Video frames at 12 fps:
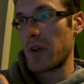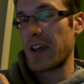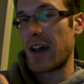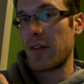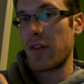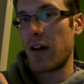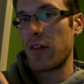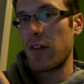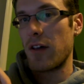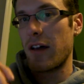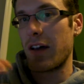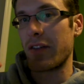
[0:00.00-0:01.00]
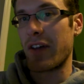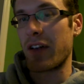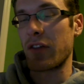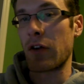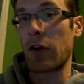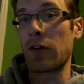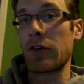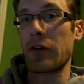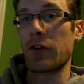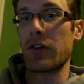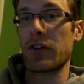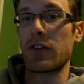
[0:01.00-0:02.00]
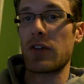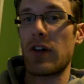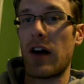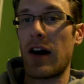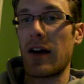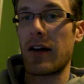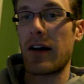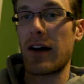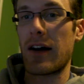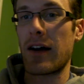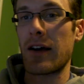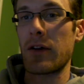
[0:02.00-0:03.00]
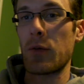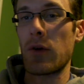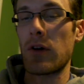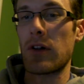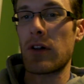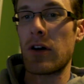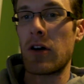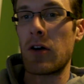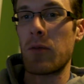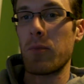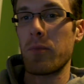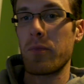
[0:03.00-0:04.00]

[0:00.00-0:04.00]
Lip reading: yeah, as an earlier crystal, I will